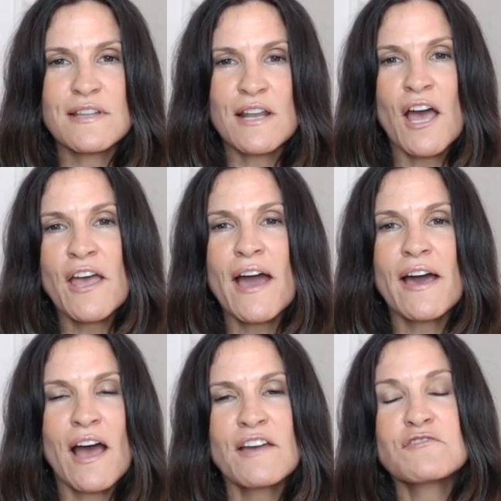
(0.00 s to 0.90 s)
And
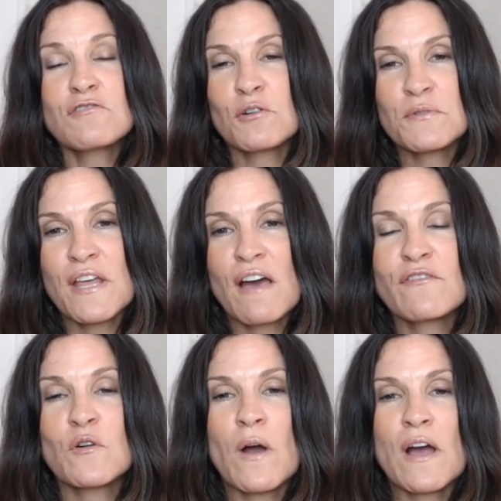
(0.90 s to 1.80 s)
I struggled with that
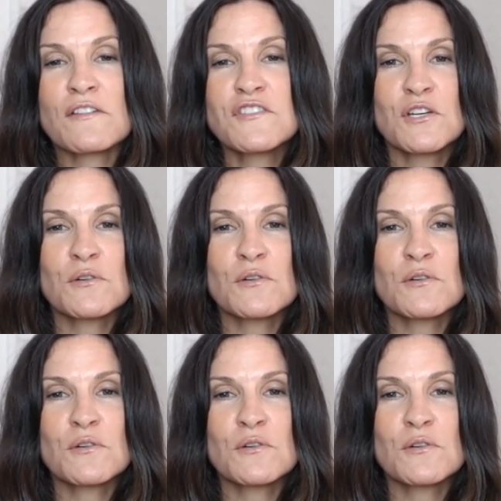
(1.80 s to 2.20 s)
for a while too.